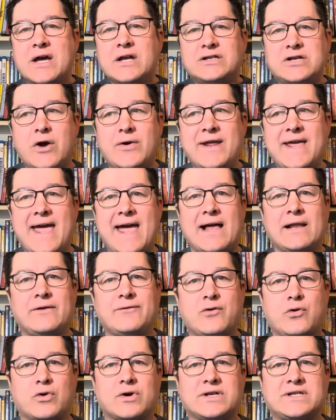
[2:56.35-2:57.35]
Tony Hale, of
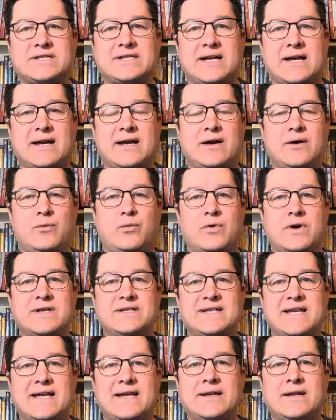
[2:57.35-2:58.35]
course,
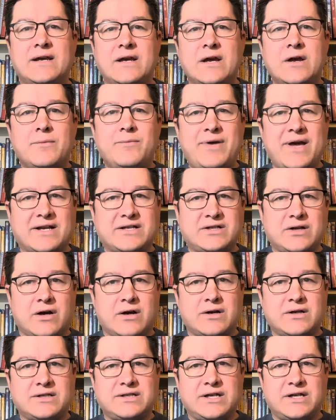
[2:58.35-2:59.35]
was in
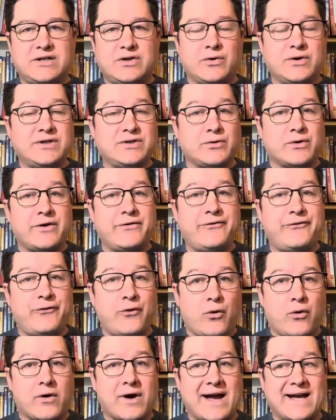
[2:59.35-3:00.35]
Pixar's Toy Story
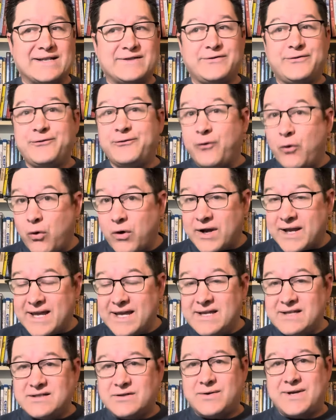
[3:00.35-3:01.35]
4 as Forky, so